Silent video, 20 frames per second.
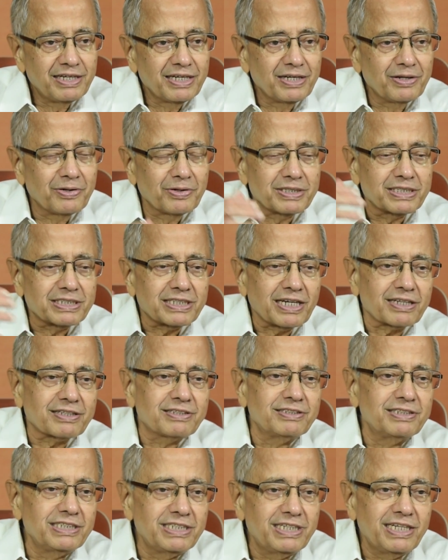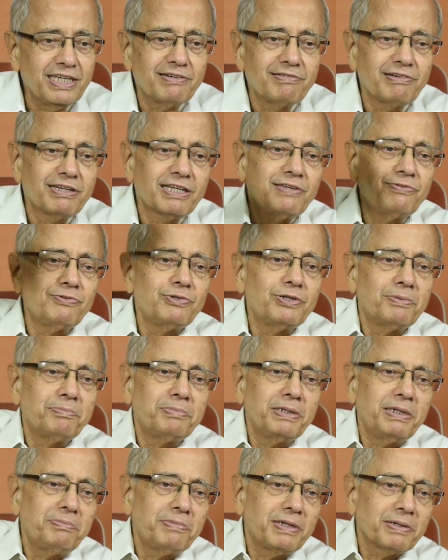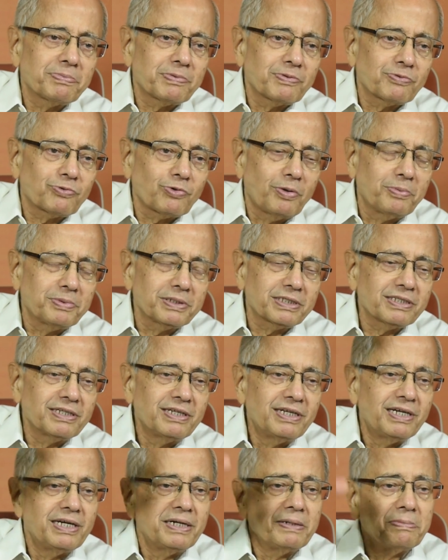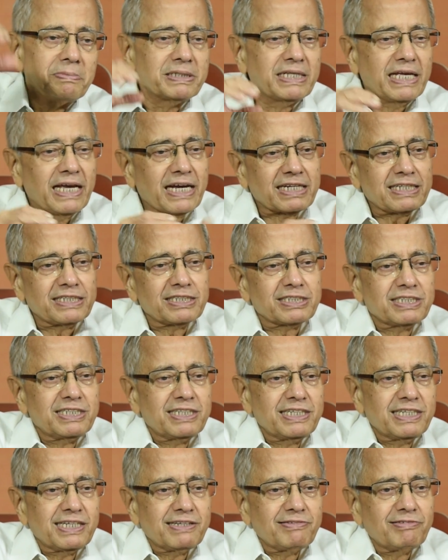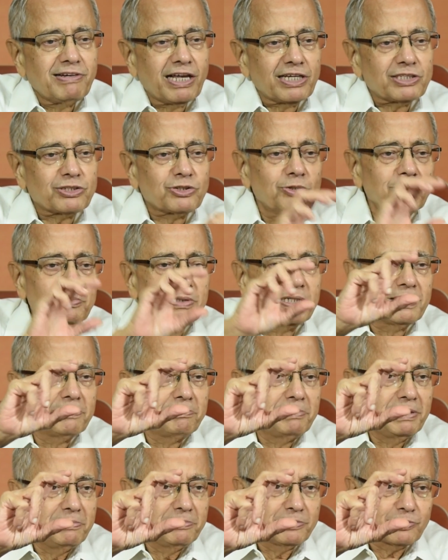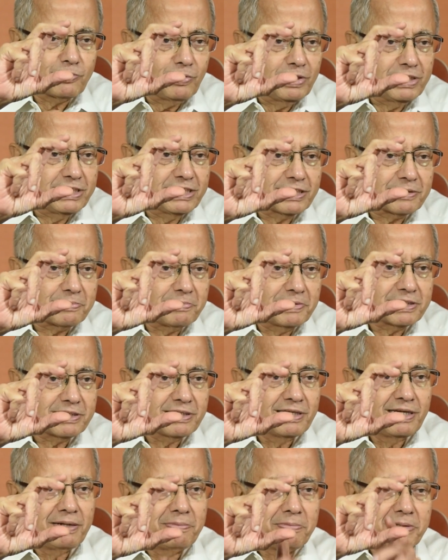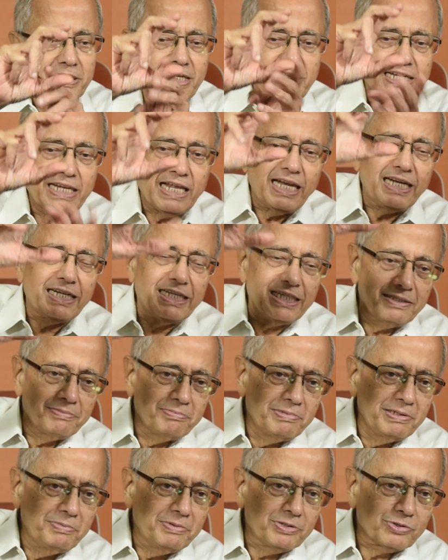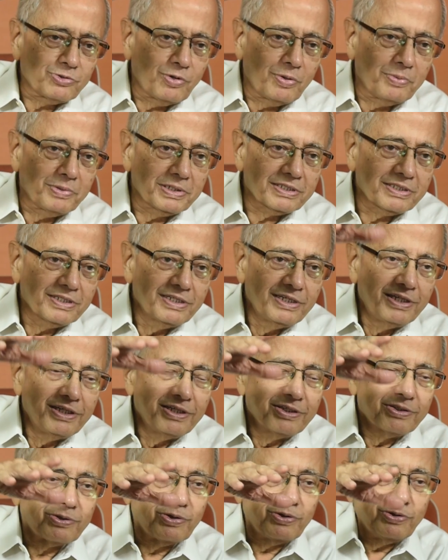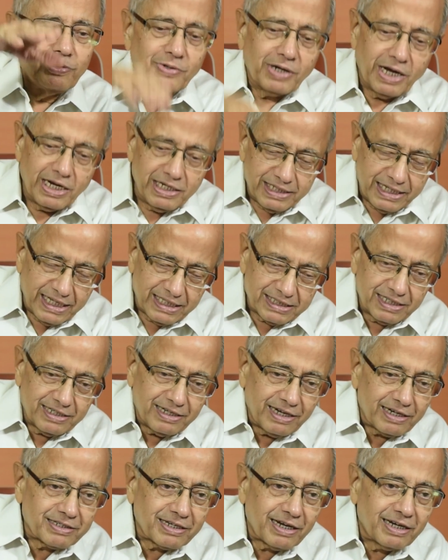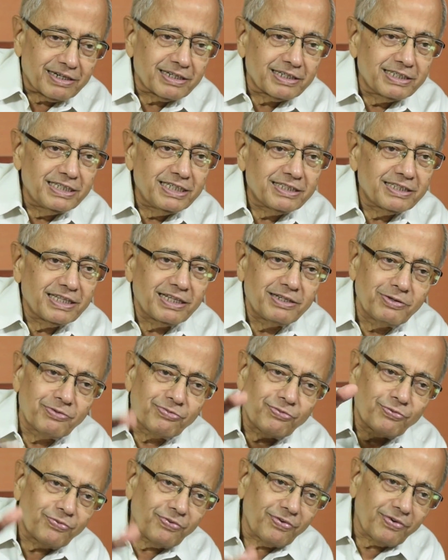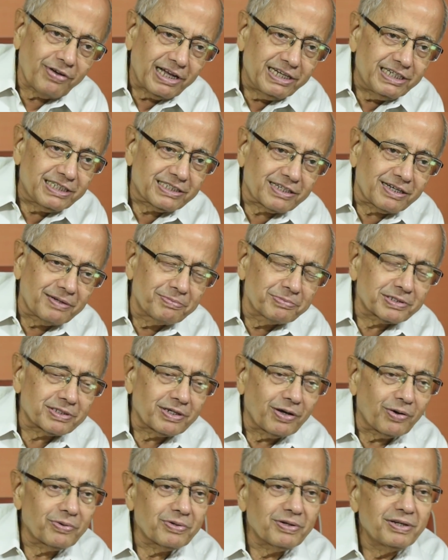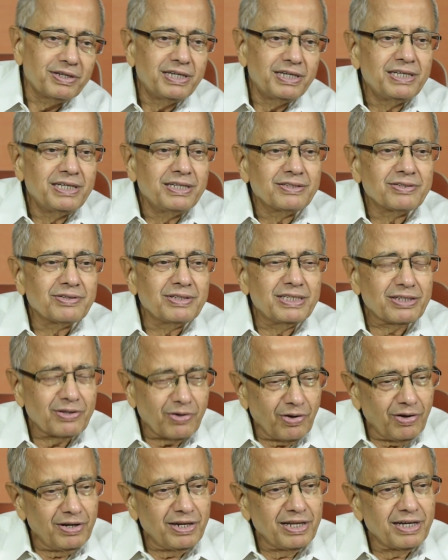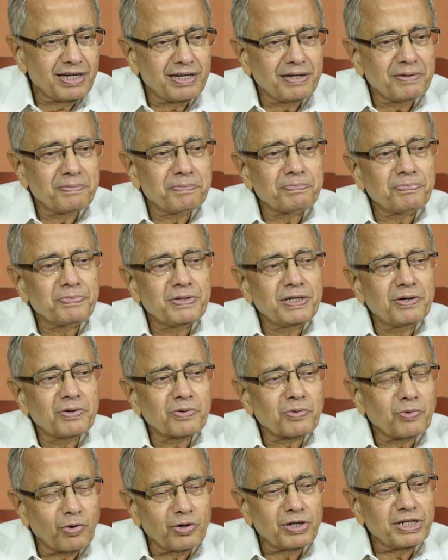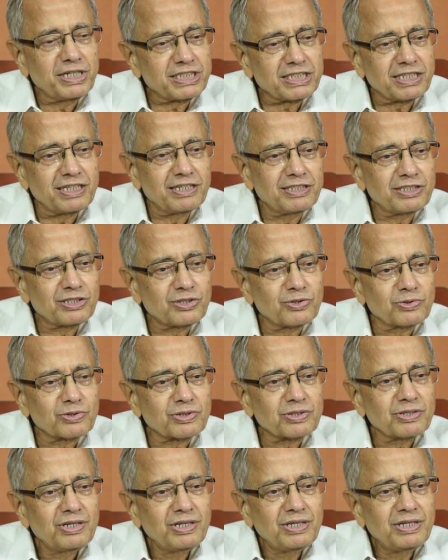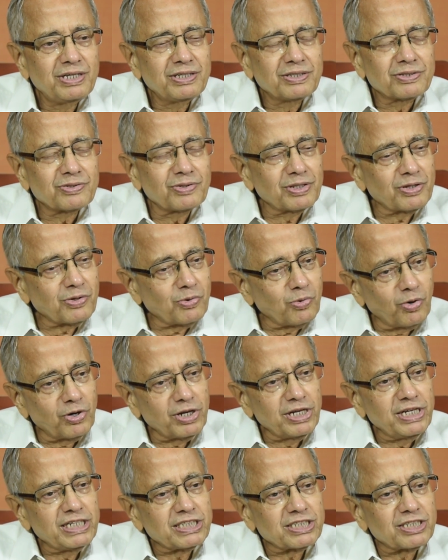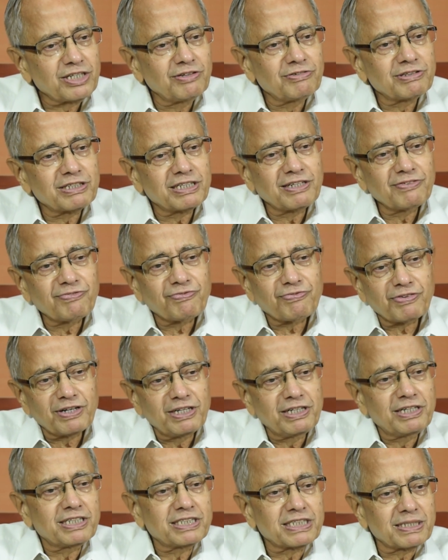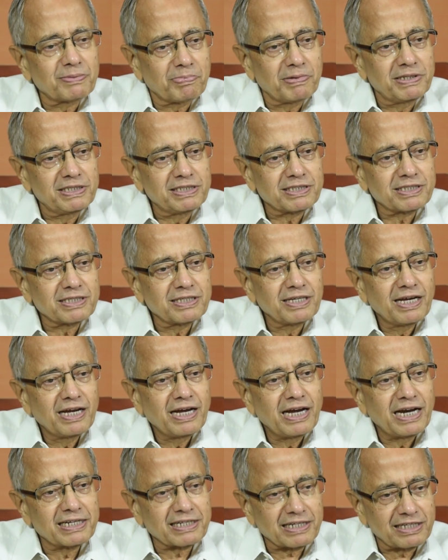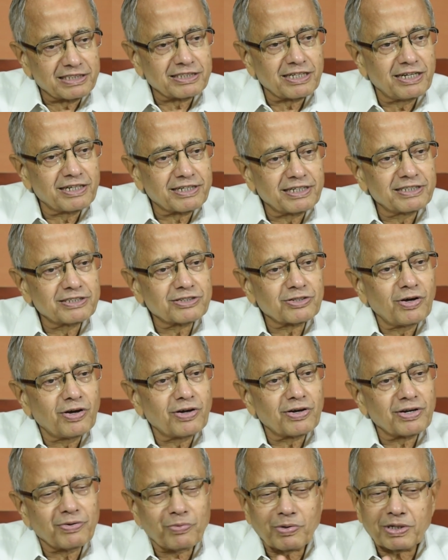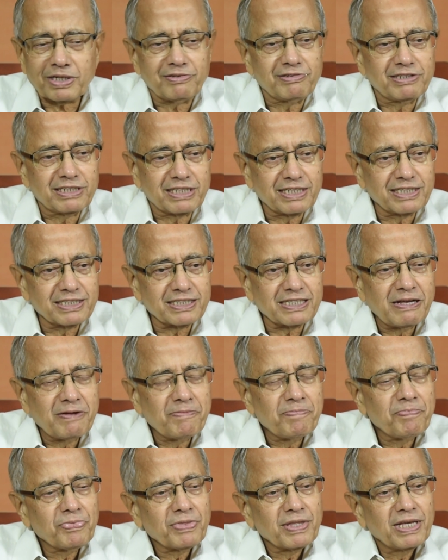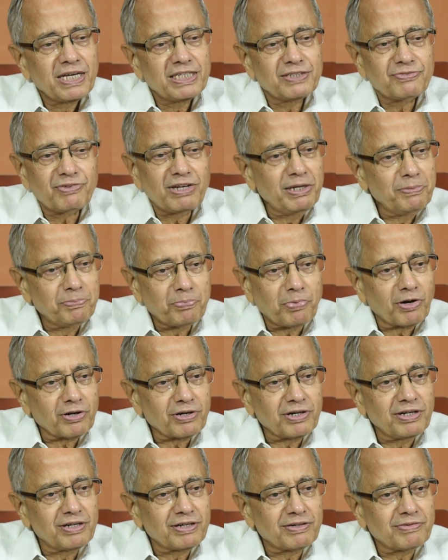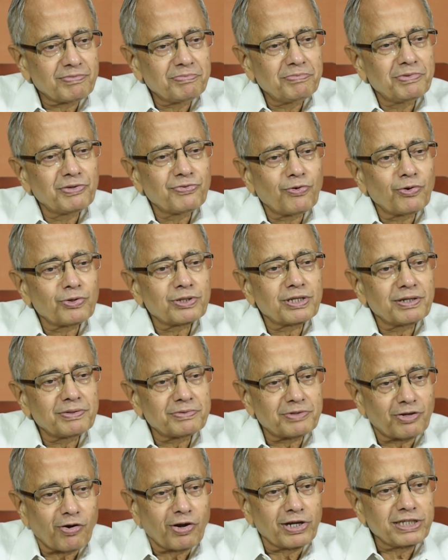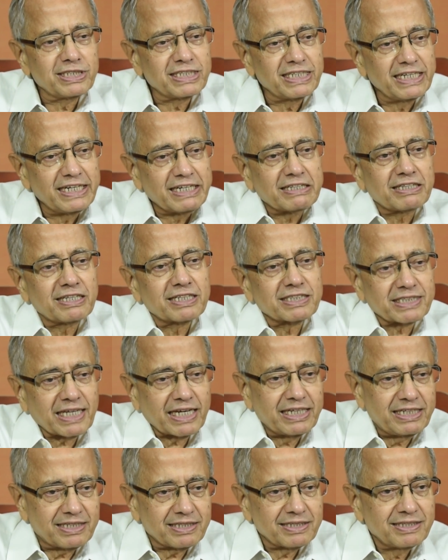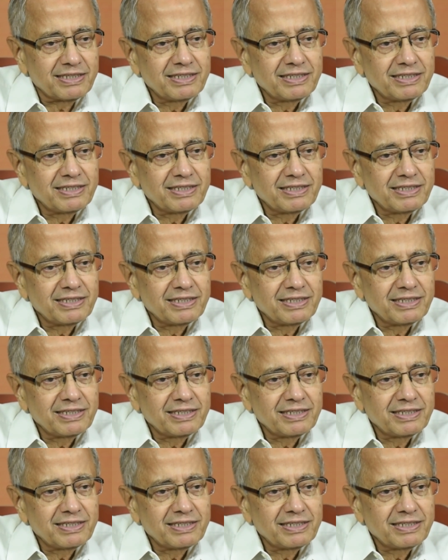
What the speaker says: The structural engineer will give you a beam depth of so much, but the air conditioning engineer will assume that the beam is only this much, but in reality the beam is so much. So you can't take the duct underneath, then your height comes down. So these are all coordination issues. So the coordination with different disciplines and consultants or whatever it is very important before the drawings hit the site.